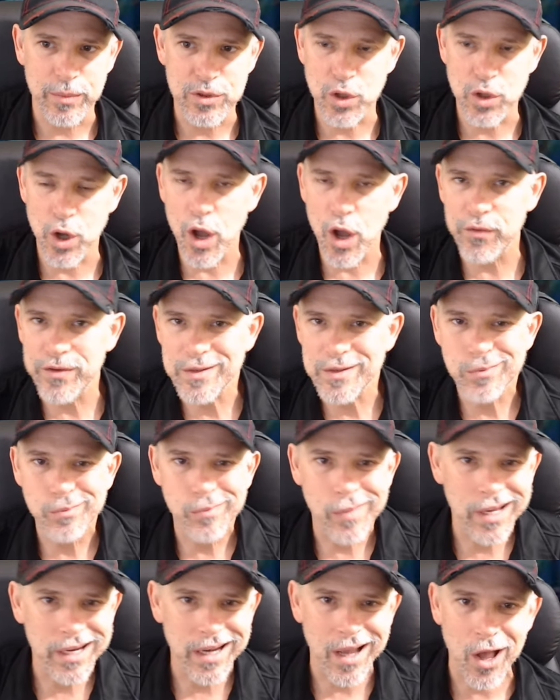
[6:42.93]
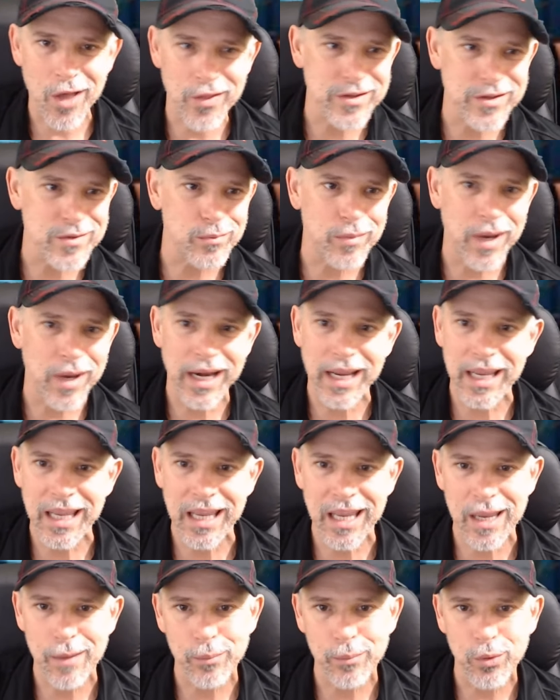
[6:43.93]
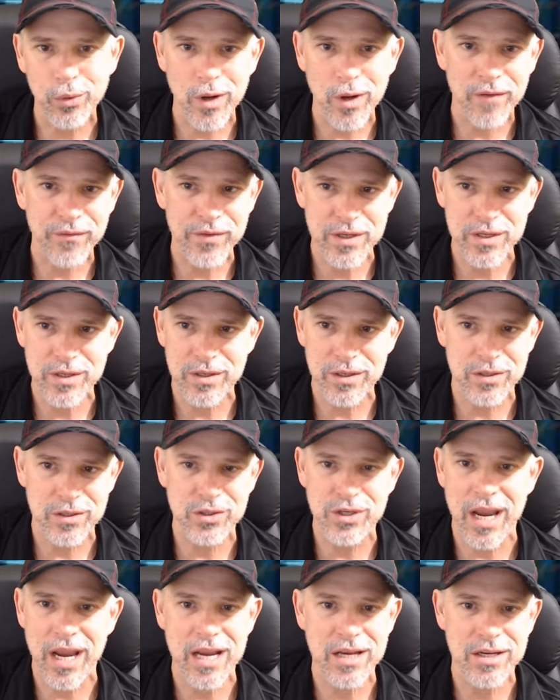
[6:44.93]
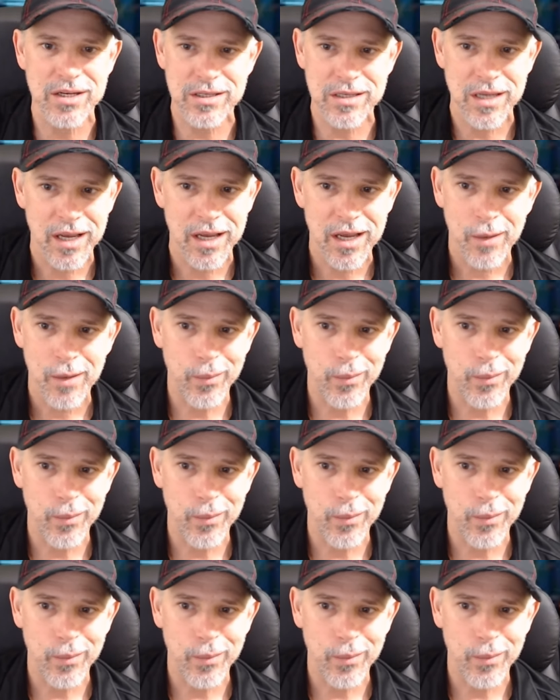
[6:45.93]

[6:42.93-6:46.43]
And so all this money can get pulled off these exchanges.